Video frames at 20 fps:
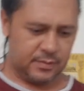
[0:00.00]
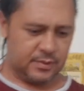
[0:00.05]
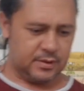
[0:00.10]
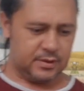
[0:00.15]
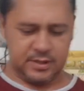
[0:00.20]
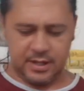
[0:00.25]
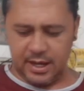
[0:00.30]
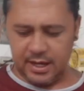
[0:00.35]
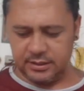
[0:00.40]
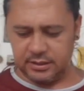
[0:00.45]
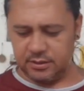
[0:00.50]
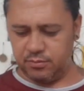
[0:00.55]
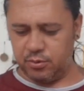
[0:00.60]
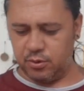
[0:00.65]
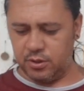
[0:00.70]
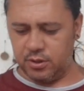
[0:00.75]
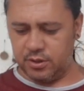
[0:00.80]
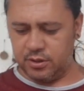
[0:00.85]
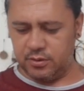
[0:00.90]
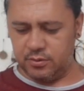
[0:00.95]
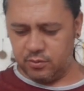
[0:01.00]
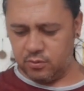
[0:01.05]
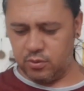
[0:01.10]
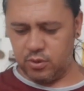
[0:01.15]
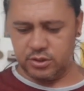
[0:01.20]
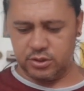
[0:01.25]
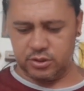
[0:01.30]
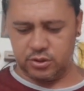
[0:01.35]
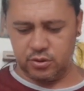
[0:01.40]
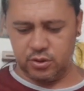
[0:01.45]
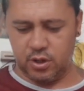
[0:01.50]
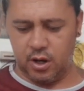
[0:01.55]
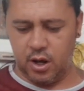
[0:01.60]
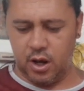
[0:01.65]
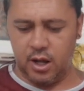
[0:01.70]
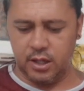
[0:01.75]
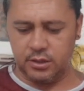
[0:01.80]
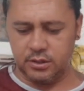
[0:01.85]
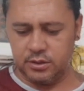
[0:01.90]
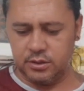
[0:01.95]
the ESC board was too
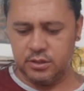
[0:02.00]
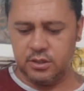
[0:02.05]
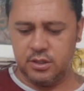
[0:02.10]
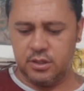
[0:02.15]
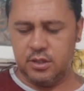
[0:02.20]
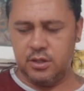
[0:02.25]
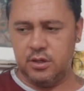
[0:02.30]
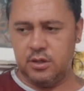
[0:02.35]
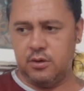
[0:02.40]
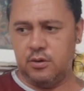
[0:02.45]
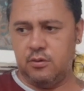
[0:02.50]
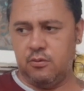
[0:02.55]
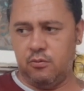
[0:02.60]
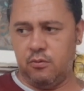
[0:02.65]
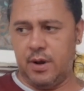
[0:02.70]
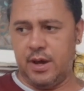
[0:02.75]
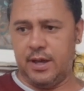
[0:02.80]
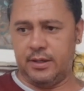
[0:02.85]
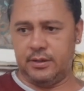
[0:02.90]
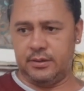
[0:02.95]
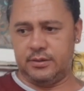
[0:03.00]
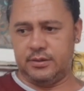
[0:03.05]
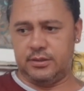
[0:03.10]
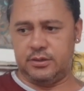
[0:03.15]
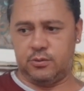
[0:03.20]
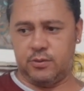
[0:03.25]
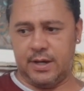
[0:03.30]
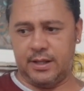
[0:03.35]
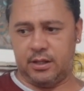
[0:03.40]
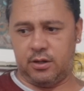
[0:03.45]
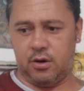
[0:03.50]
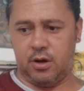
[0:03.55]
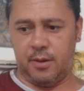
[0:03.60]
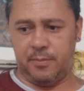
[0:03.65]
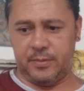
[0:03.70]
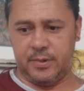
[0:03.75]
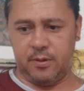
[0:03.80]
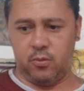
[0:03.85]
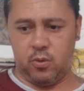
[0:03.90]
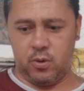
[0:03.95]
hot when the
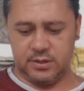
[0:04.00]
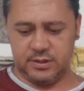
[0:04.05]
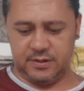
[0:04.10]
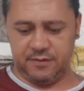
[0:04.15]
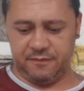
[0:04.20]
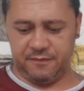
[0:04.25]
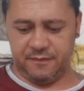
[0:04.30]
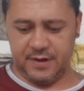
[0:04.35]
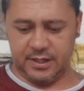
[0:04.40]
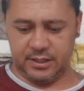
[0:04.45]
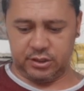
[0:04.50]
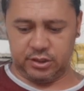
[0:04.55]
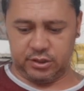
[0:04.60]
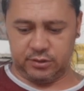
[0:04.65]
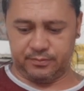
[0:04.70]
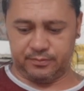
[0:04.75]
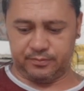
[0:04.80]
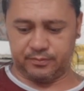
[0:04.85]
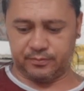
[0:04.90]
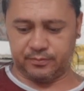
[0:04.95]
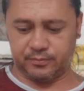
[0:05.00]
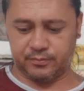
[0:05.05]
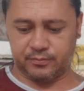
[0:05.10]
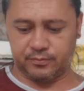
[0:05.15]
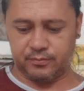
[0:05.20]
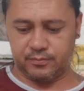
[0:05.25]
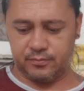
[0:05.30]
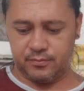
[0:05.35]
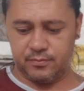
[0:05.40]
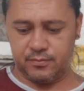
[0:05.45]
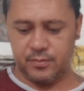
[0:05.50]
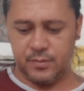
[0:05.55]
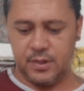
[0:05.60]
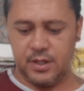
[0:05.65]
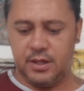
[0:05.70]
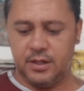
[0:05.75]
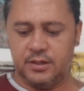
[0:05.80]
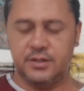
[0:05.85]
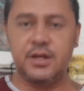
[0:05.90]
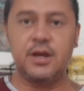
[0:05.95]
quadcopter was in function.
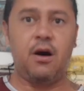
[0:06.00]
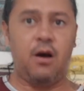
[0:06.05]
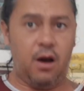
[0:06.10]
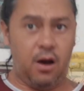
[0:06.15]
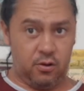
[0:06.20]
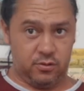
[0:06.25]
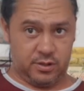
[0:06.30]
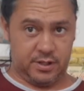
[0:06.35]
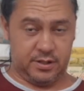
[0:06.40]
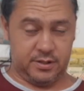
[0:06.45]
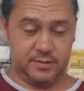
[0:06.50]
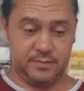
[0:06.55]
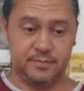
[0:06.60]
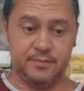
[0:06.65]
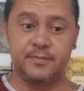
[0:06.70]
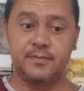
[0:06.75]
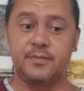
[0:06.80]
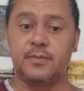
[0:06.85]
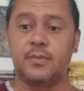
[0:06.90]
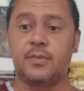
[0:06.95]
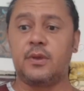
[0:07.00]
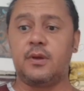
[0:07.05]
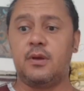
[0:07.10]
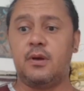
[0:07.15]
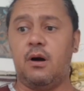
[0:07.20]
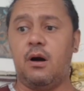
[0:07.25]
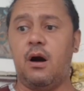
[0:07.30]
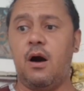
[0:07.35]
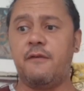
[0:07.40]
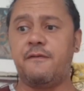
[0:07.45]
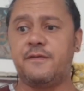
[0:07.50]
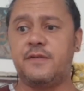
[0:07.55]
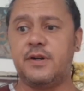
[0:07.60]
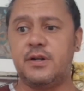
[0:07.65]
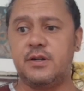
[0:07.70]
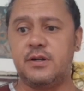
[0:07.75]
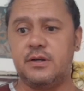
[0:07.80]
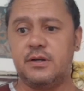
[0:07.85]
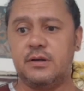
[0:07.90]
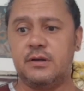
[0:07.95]
The owner,
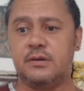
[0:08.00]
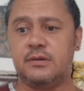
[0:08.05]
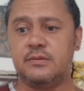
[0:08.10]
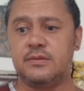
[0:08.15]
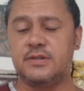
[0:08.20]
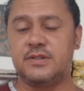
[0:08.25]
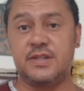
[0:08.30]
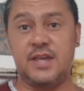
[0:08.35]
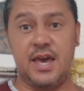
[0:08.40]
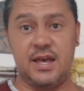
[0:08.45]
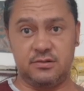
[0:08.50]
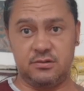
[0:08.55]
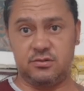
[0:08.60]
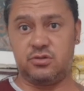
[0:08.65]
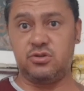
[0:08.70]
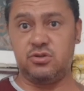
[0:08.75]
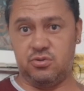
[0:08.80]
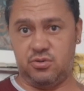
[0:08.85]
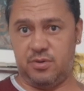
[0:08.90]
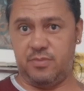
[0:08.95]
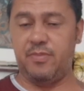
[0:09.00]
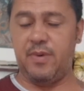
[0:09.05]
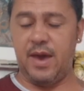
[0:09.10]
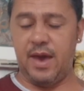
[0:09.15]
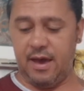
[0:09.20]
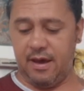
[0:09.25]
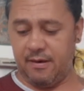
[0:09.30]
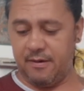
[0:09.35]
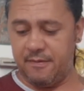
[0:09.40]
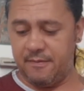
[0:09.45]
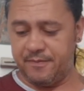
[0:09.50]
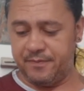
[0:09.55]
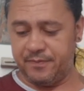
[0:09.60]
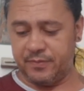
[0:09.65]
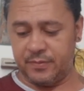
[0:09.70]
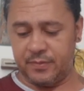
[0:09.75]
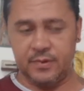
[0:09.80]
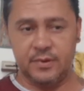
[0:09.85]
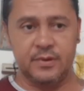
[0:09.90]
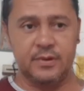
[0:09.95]
after sent to repair,
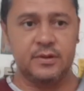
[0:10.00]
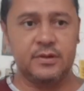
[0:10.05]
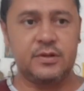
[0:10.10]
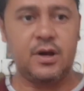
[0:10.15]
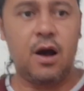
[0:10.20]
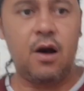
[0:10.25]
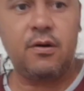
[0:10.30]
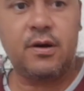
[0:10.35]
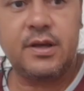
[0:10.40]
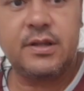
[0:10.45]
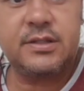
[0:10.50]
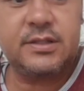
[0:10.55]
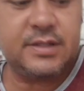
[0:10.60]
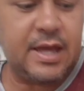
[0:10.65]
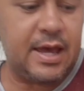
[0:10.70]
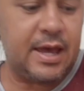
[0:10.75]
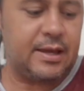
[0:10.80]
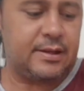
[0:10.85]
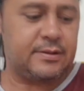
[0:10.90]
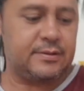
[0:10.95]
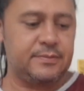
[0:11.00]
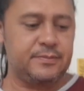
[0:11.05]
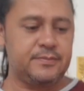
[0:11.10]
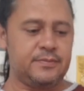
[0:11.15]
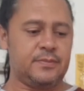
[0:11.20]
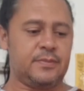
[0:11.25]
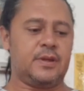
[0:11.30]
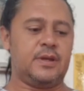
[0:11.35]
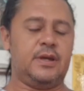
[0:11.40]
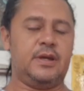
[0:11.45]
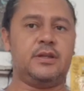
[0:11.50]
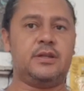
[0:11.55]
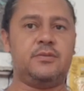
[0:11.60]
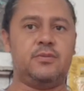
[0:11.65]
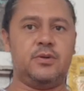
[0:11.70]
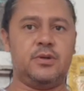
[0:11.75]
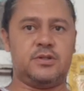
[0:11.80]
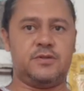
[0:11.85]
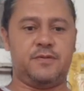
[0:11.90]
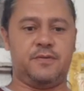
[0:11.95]
talked that it
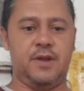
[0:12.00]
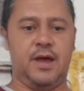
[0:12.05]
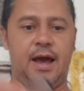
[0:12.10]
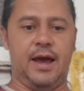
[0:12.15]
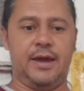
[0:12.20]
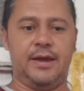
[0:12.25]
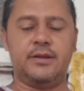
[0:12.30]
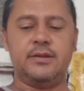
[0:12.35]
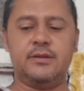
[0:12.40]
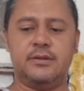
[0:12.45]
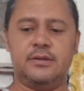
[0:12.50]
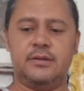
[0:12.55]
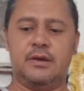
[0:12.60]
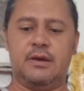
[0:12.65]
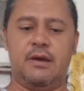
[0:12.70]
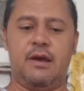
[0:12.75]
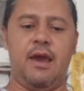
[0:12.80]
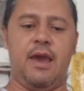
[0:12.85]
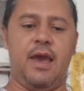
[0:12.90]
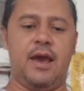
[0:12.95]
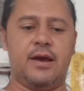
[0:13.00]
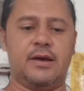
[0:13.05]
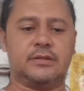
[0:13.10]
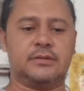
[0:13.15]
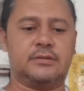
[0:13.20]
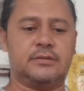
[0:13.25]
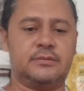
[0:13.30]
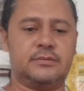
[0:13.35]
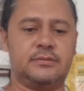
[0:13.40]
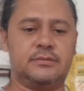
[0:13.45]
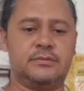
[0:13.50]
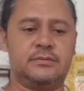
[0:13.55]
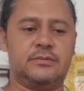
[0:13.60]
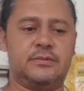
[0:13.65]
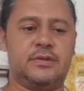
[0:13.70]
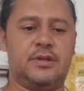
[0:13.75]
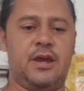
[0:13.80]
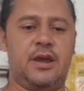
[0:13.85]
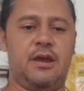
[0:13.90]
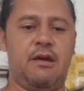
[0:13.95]
was flying and
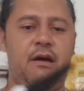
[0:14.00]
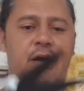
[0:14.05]
the